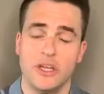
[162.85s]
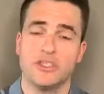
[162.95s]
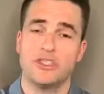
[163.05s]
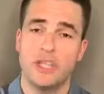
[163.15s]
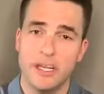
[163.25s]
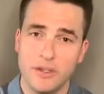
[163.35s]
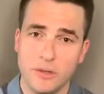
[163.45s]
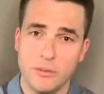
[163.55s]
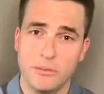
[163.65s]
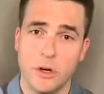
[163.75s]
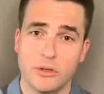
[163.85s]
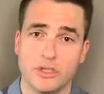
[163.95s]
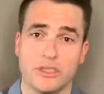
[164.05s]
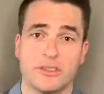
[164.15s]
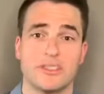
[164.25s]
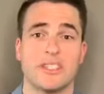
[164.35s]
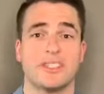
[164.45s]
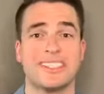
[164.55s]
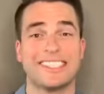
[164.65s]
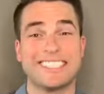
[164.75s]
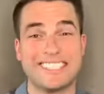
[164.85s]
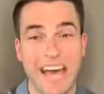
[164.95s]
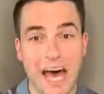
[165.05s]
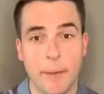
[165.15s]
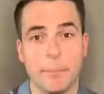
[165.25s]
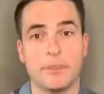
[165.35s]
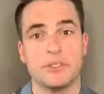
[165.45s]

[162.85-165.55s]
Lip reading: Check your emotions. Stop